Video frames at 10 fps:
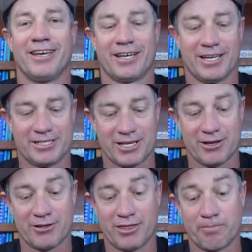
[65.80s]
Okay,
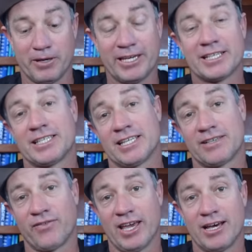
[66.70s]
so the P S S
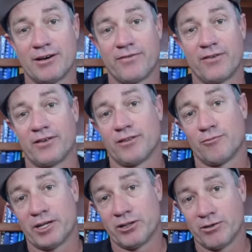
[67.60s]
valve, the
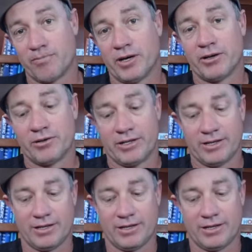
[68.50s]
one on the boat,